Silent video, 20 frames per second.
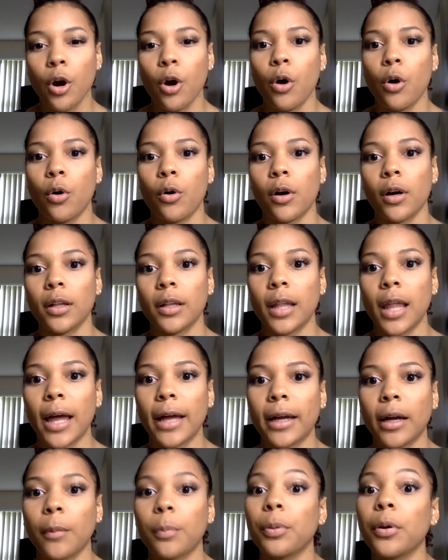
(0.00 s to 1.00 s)
or like
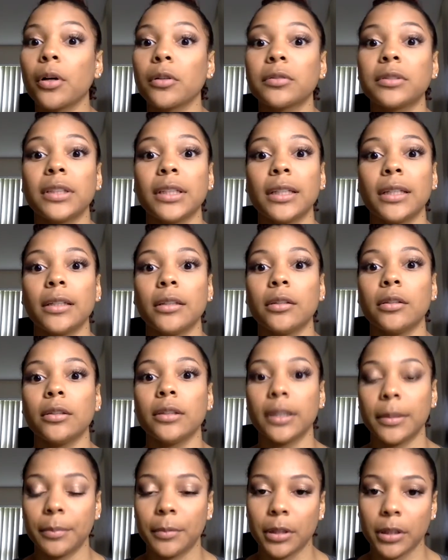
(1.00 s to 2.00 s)
a protein
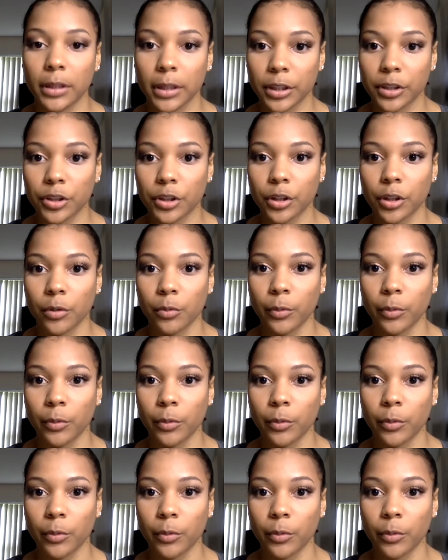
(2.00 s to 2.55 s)
deep conditioner,